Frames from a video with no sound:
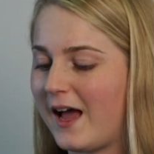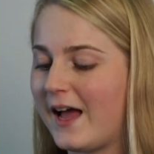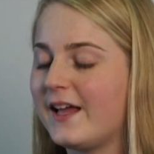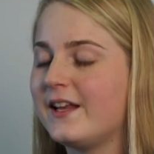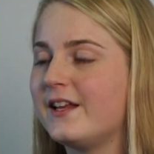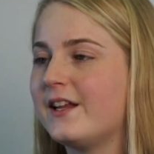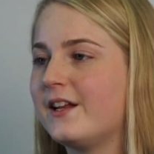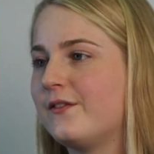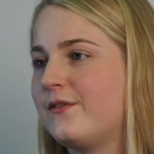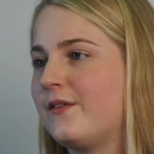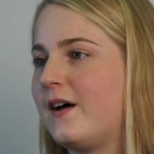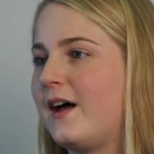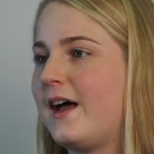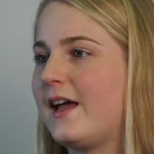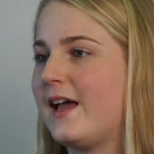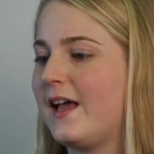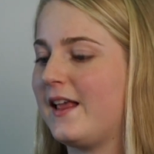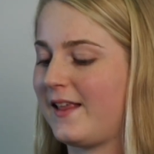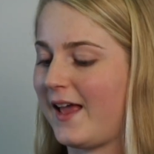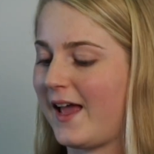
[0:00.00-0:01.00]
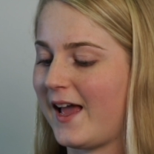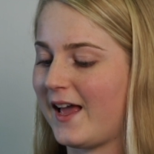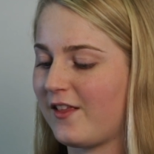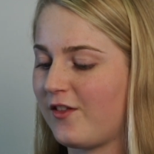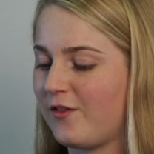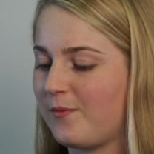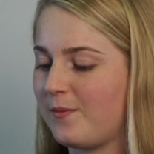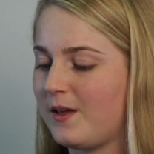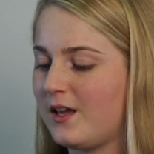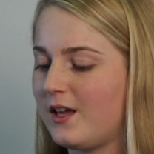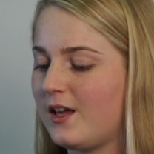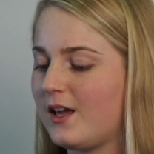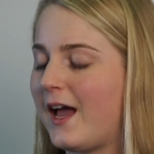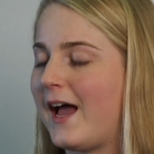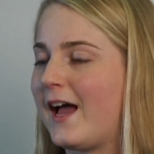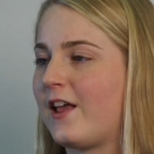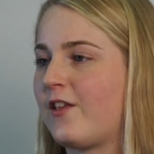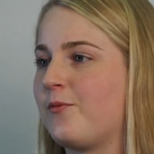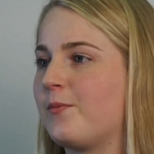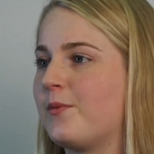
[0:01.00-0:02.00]
I identify as Aspie,
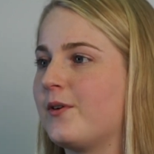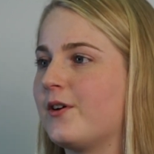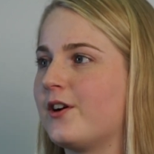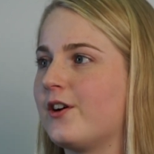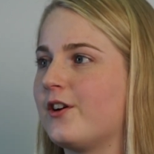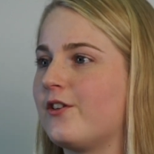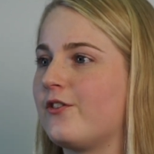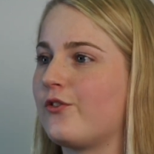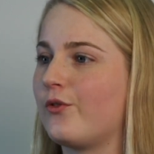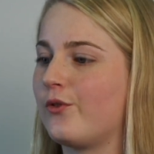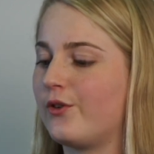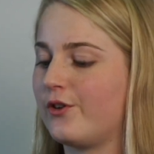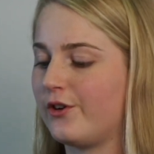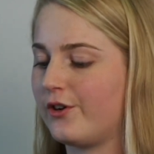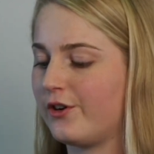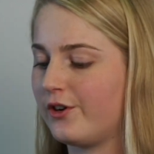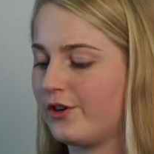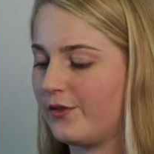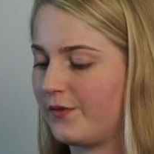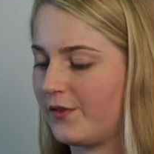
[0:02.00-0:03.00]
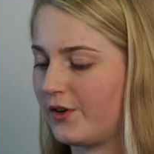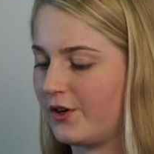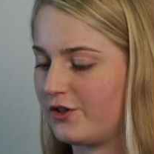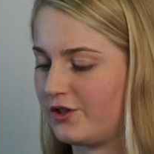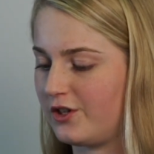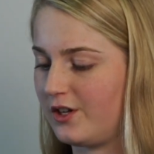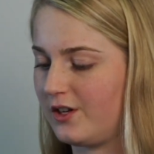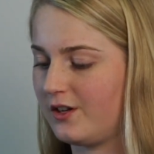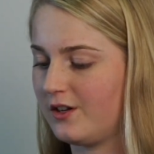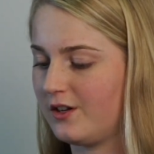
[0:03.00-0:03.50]
Asperger's, or neurodivergent.